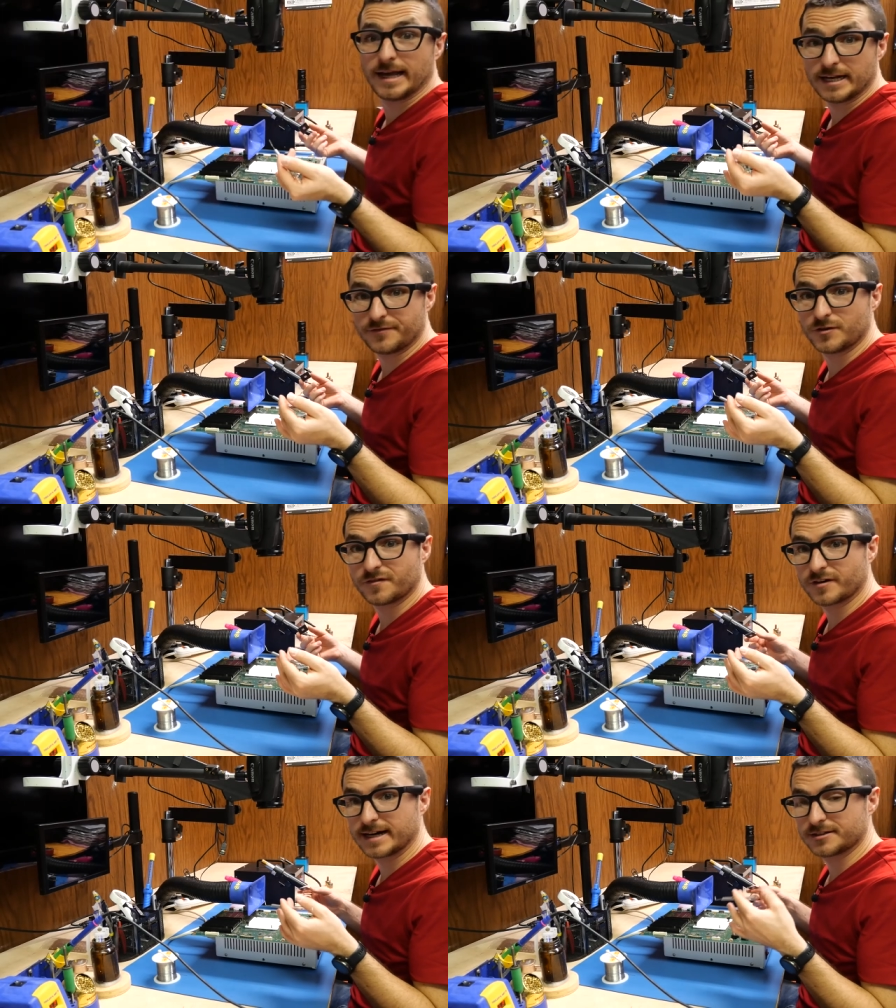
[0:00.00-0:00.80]
And if you
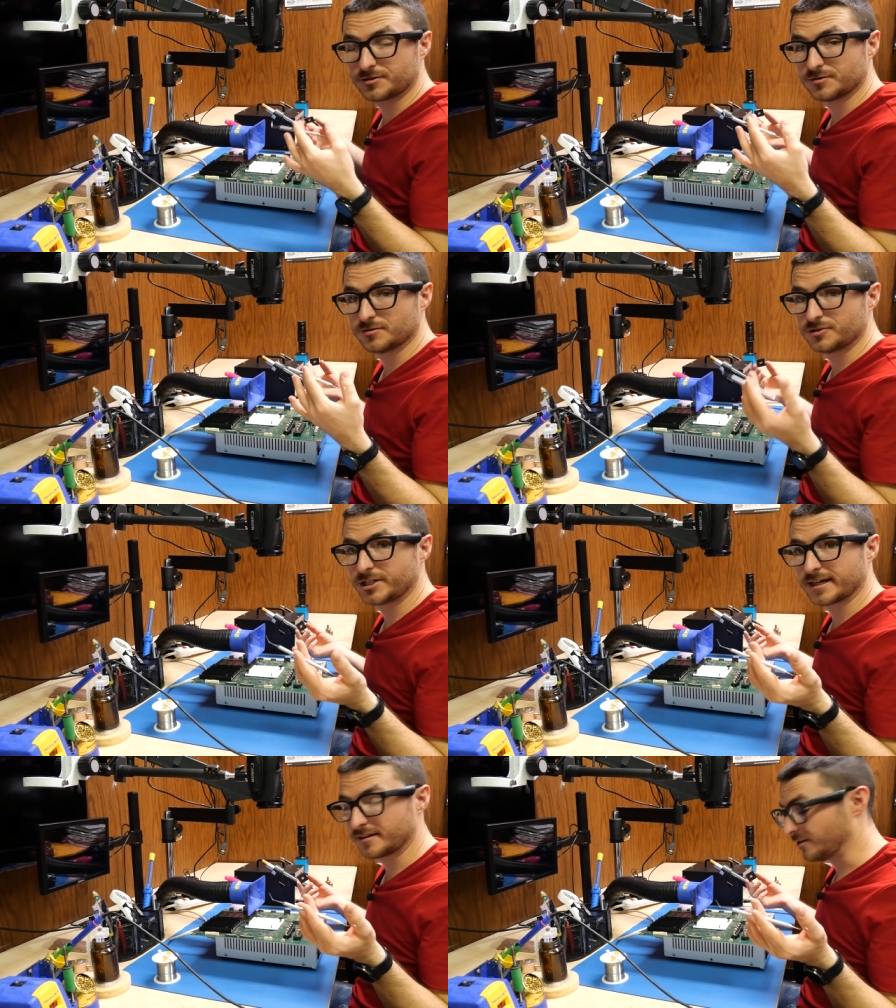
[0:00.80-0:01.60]
forgot to
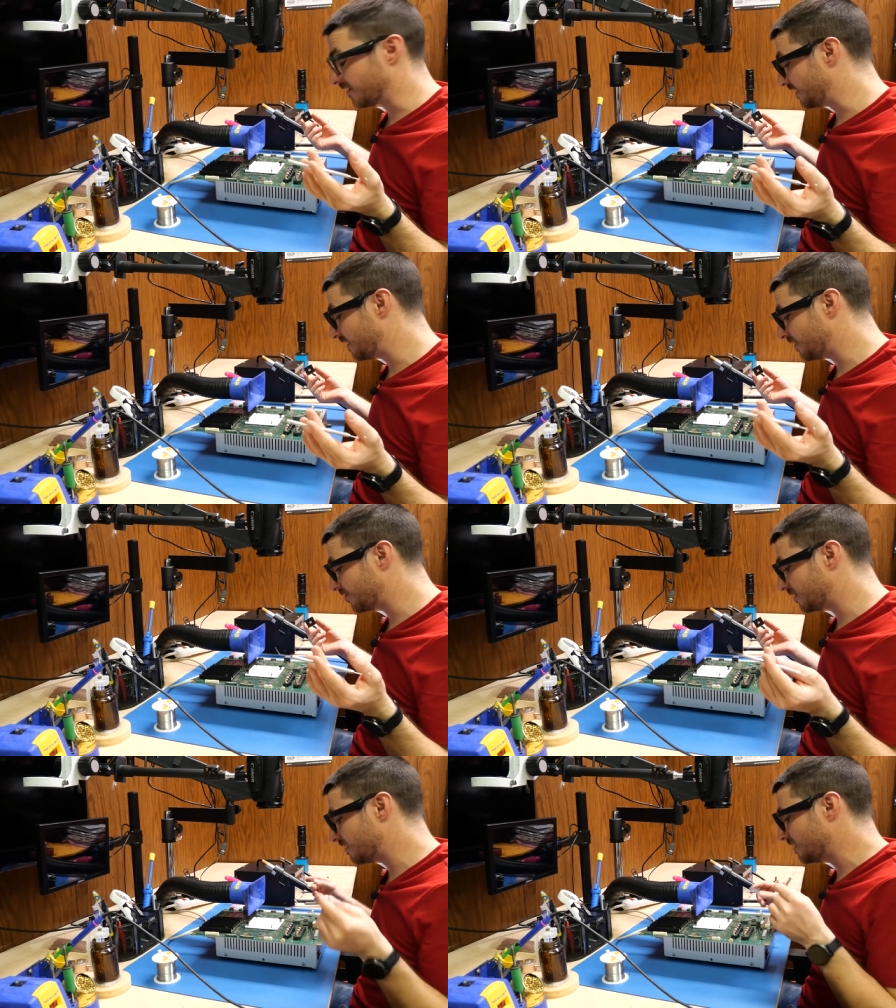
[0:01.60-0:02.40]
check the
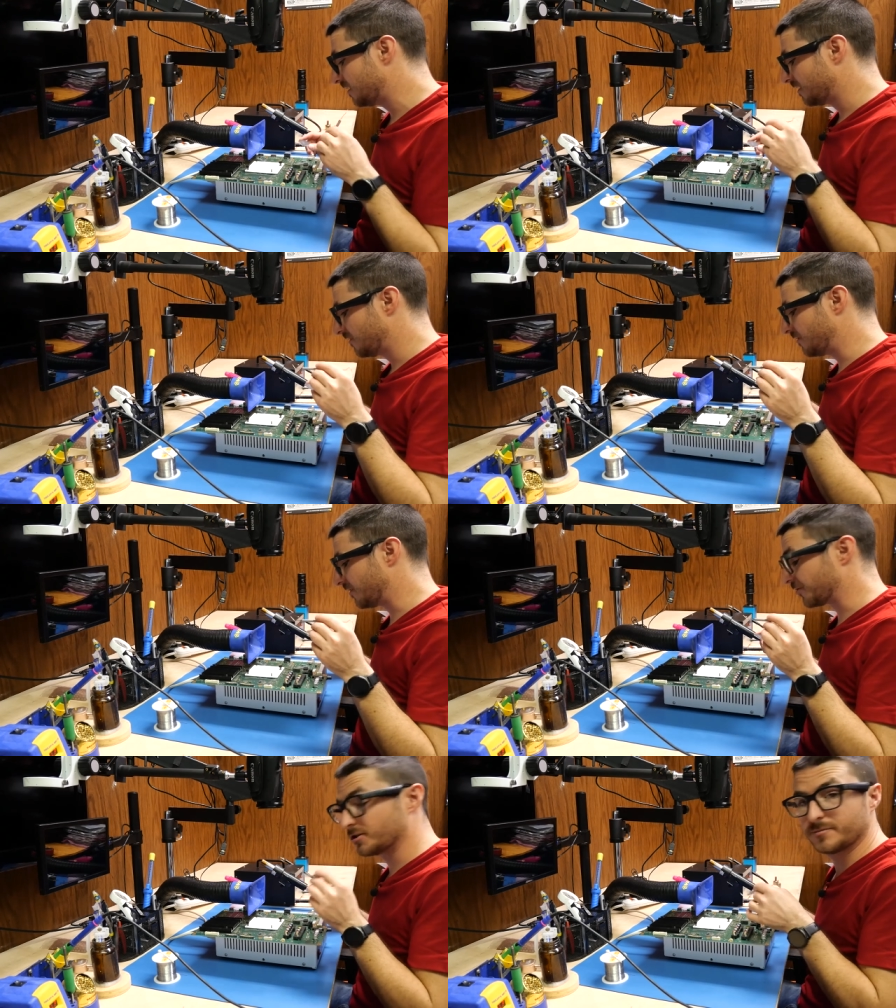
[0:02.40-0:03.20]
orientation,
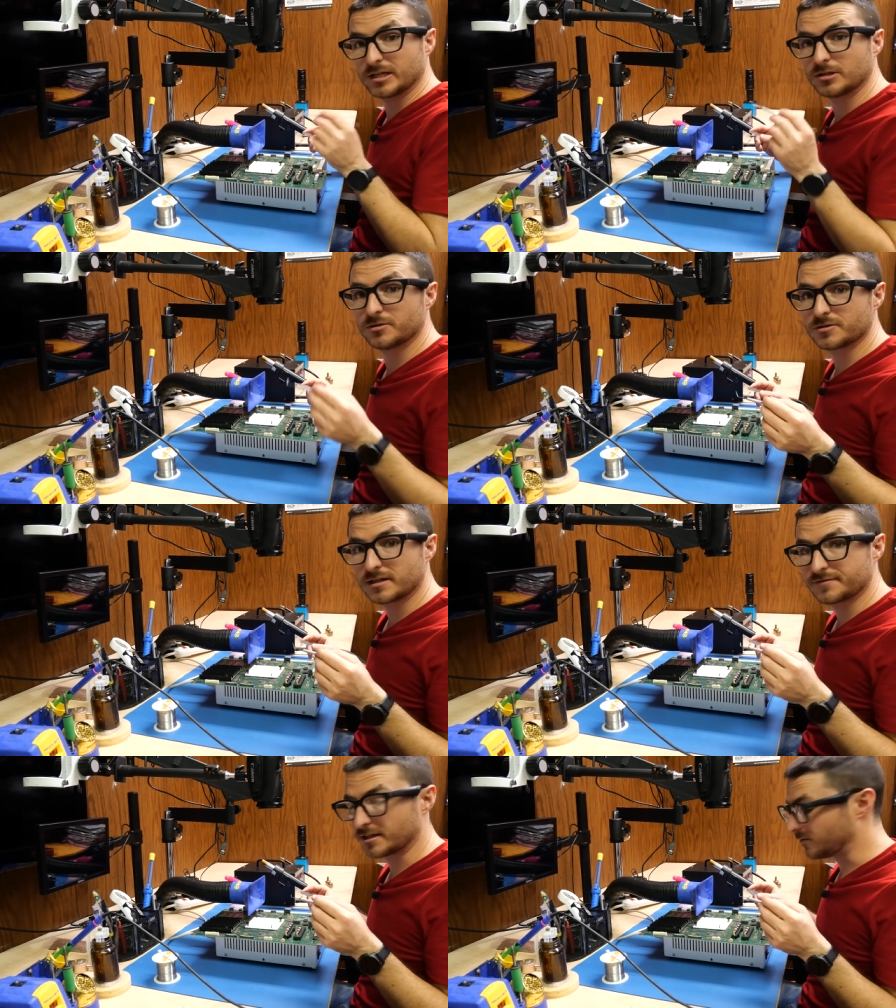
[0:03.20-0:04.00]
there should be clues
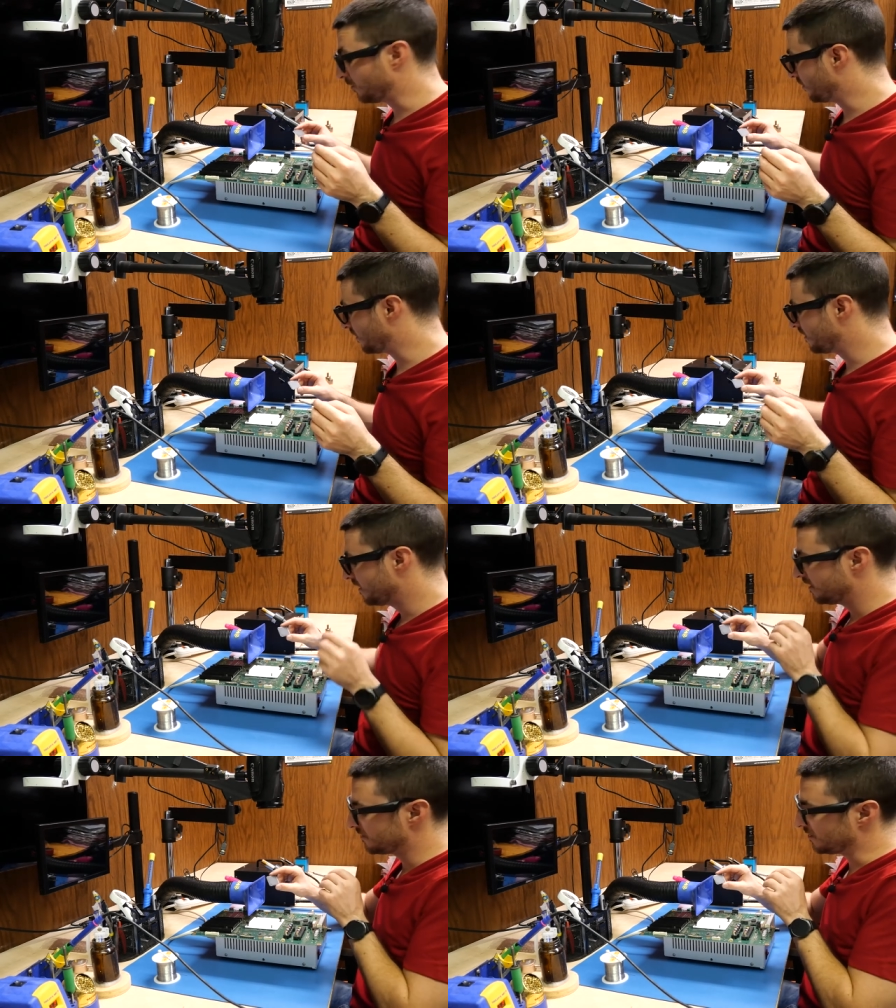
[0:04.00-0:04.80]
left on the board.
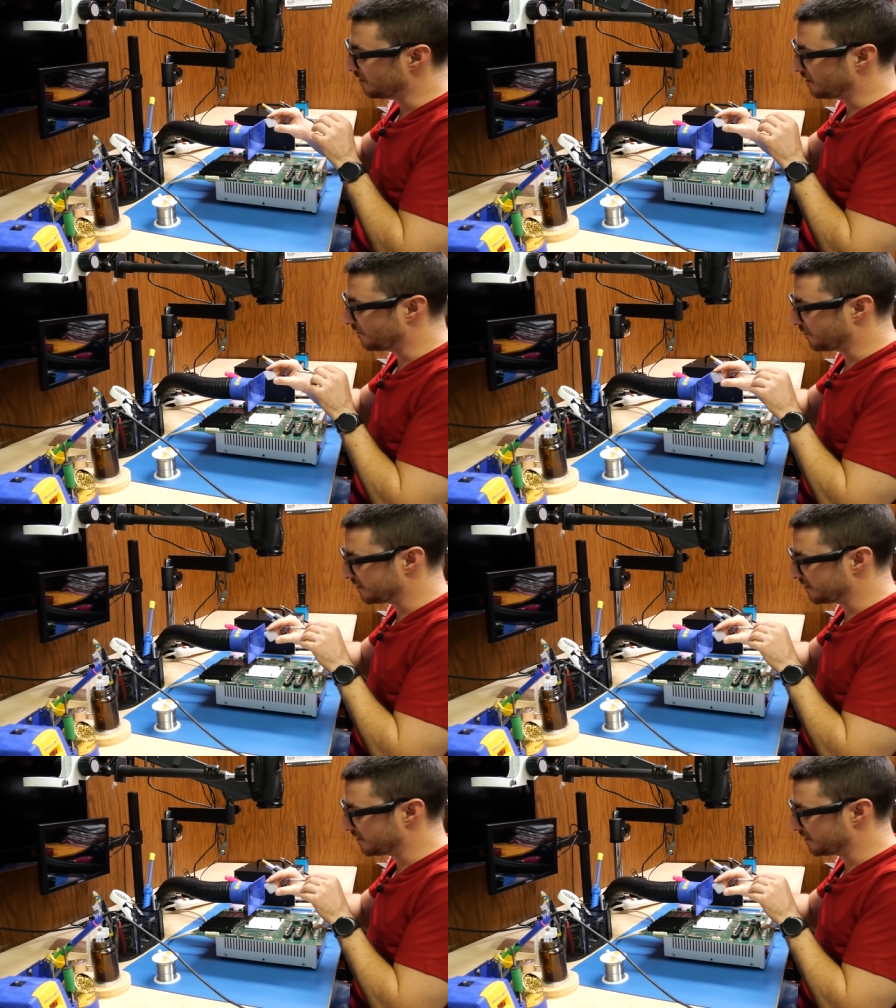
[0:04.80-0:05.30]
So for